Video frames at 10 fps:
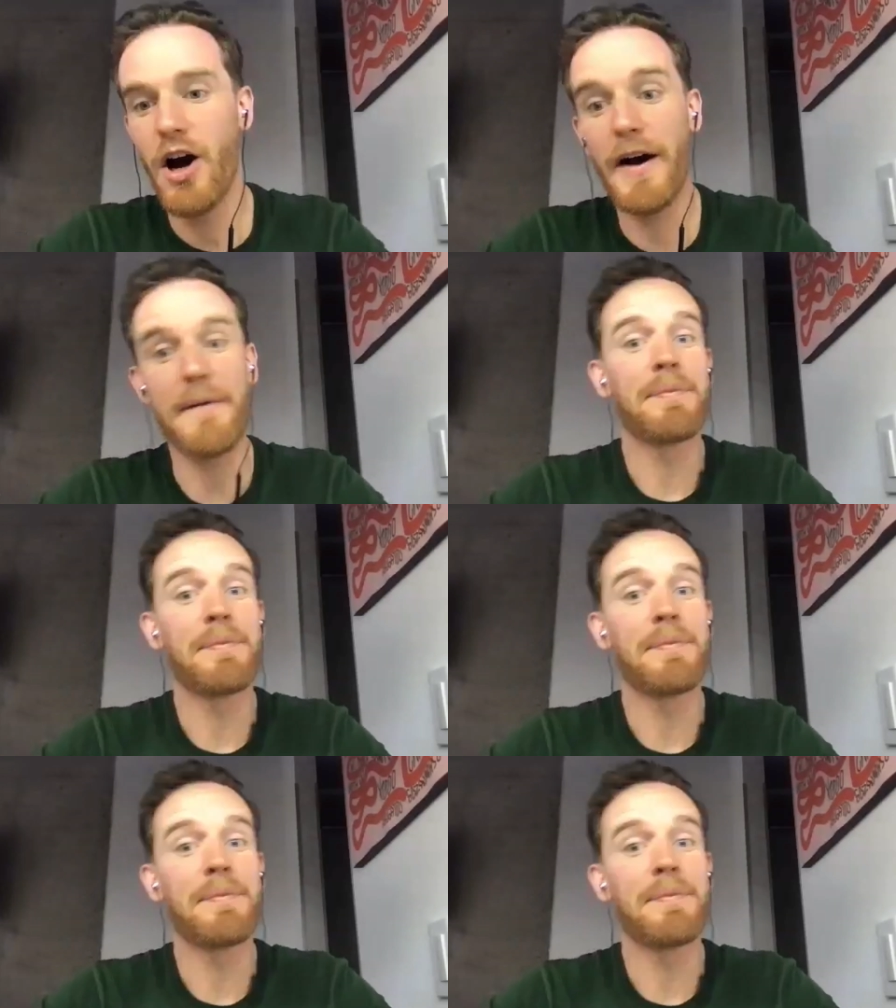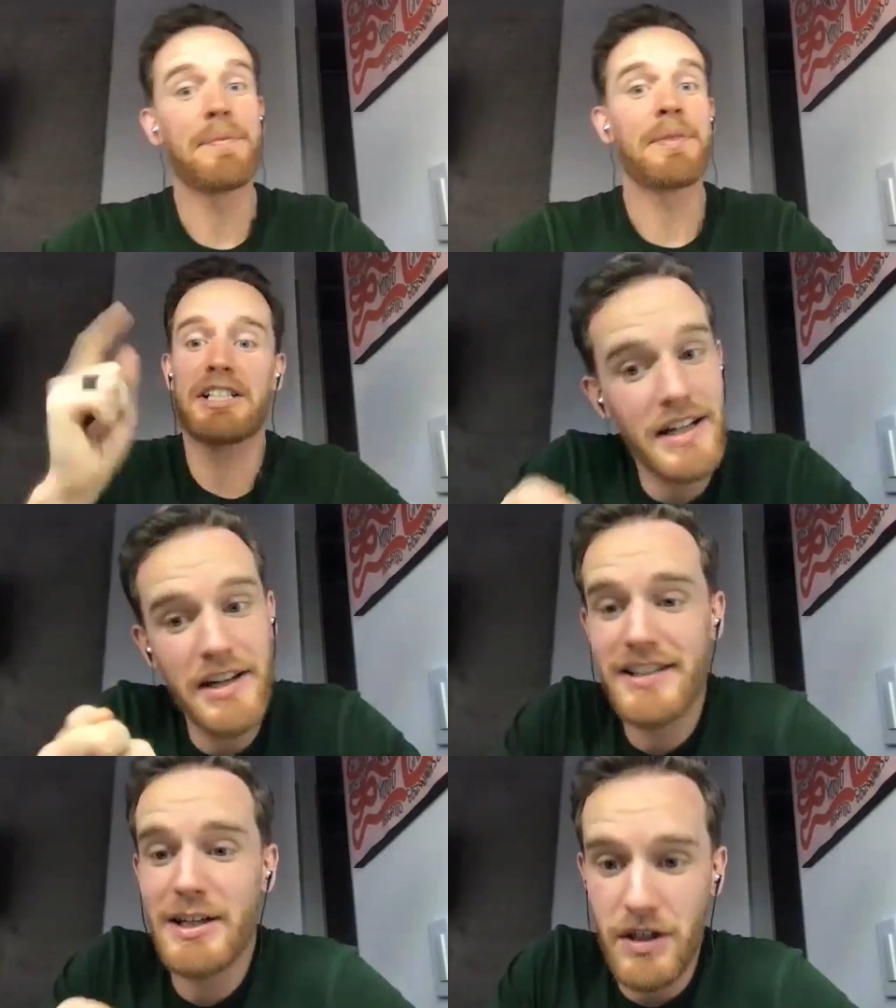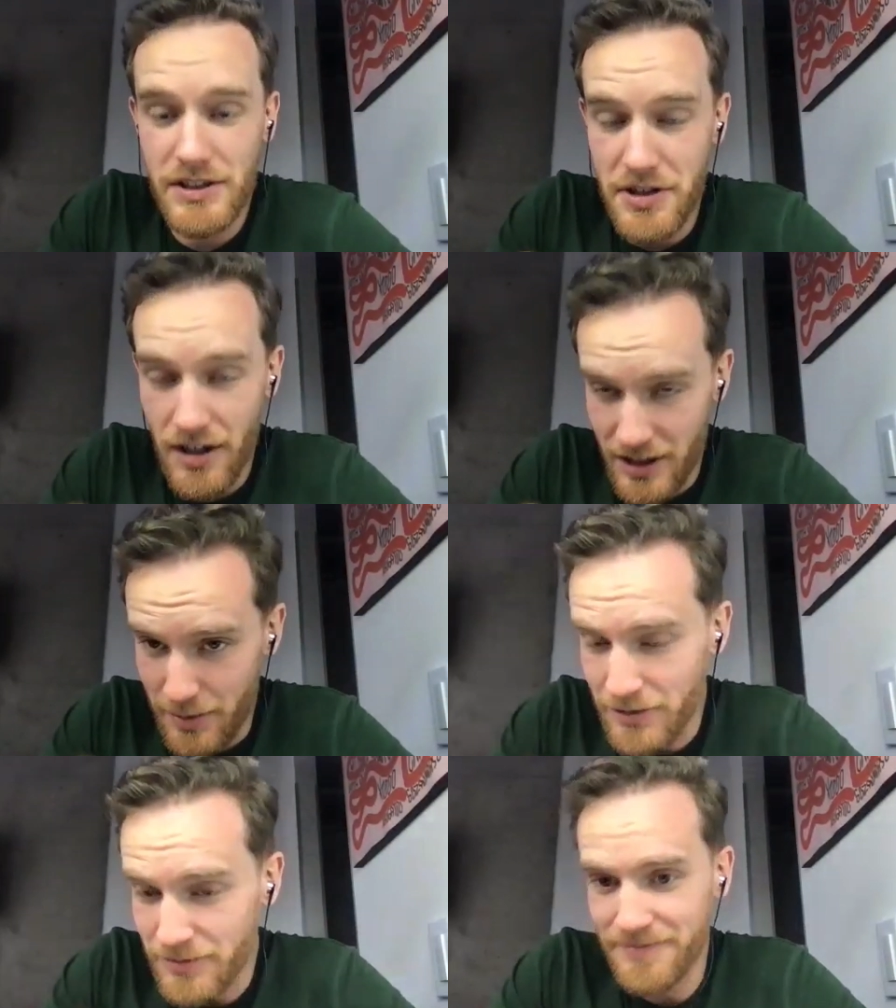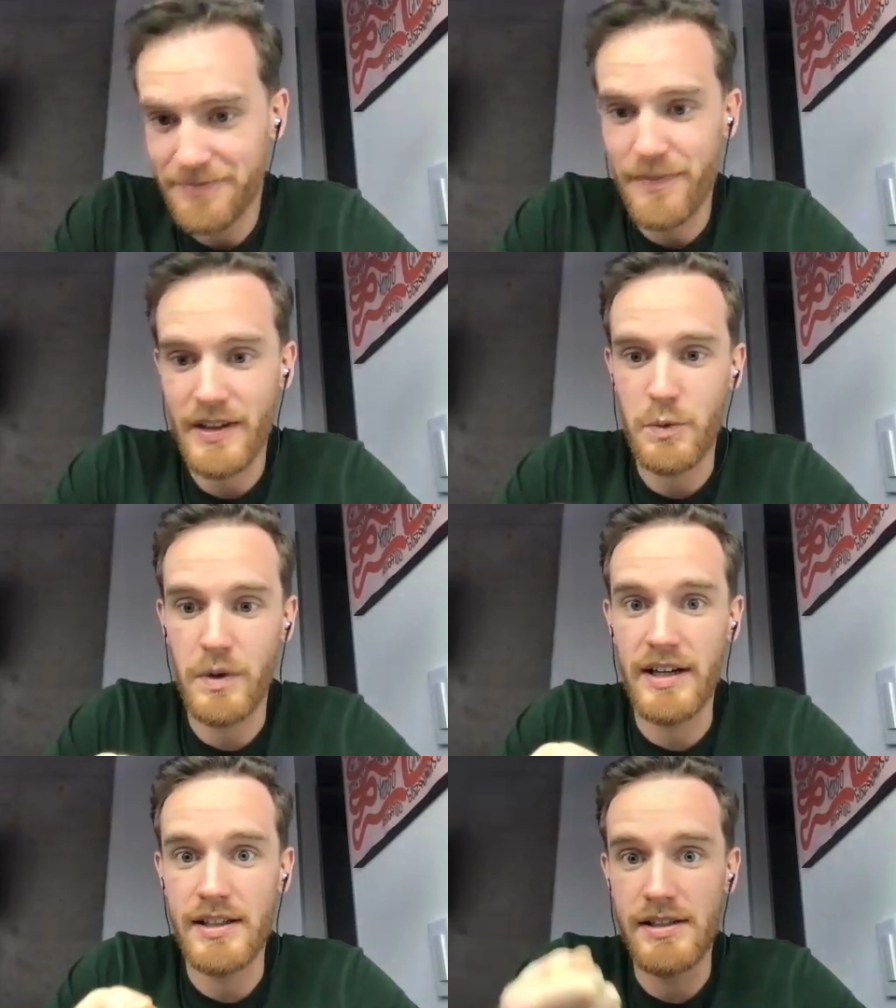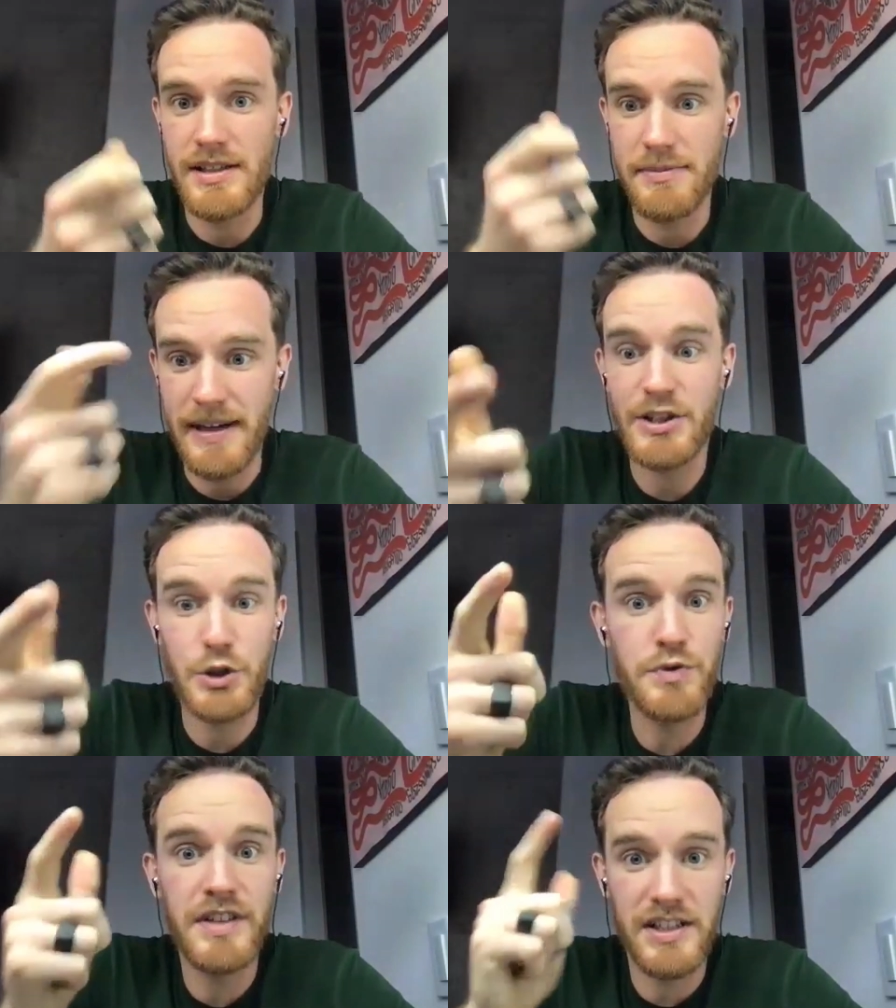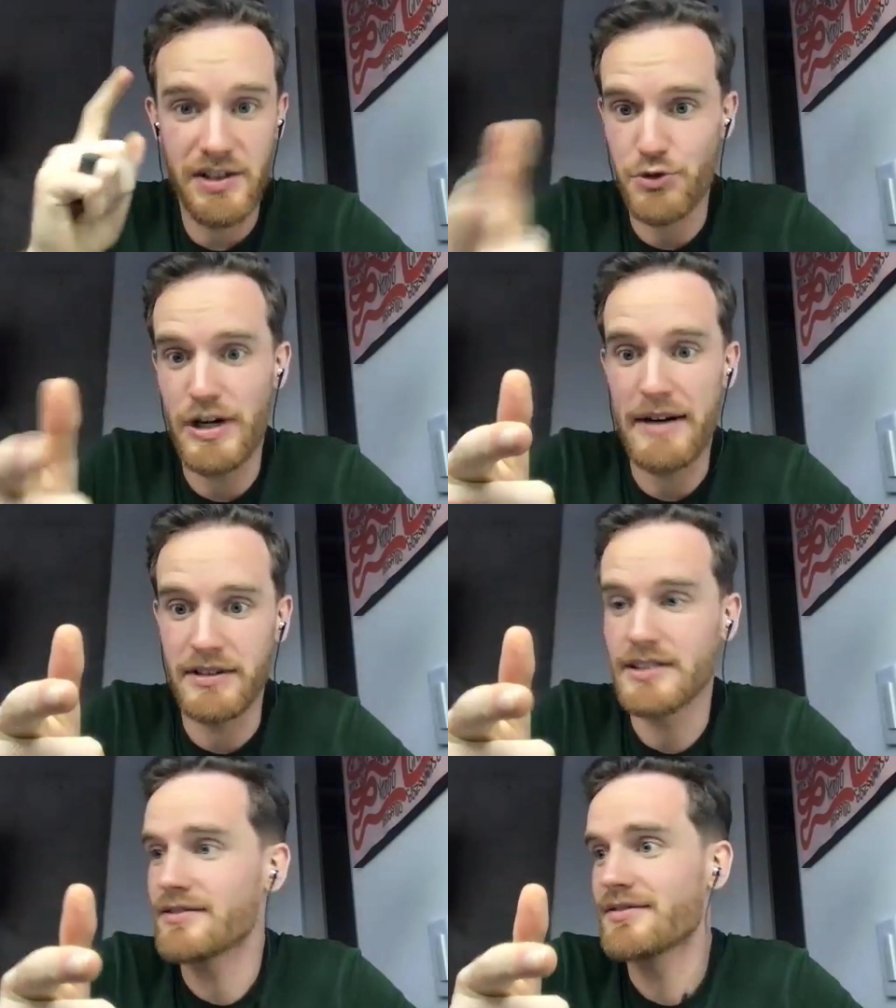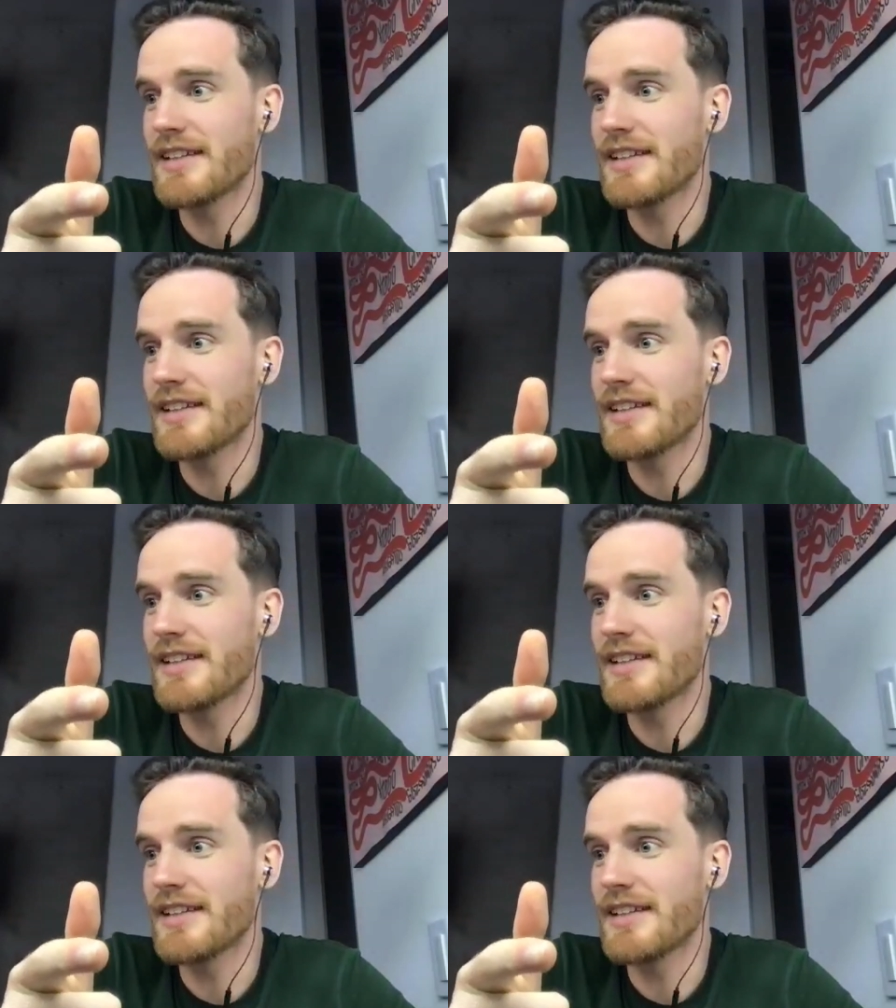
All right. Actually, one, another thing I want to talk about was Betty, you've done some traveling.